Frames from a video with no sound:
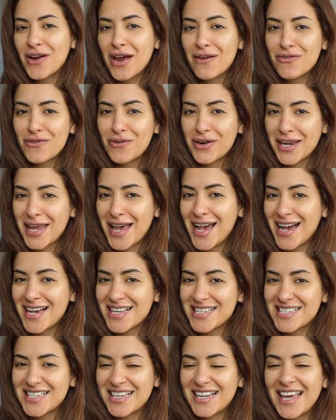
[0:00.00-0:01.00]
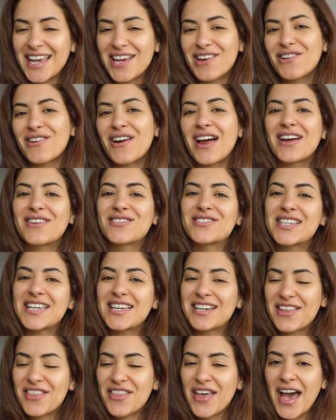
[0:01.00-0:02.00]
everyone has laying around
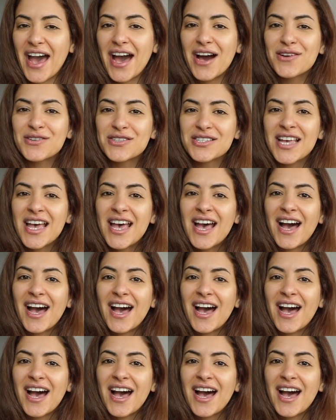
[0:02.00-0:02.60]
here in the house.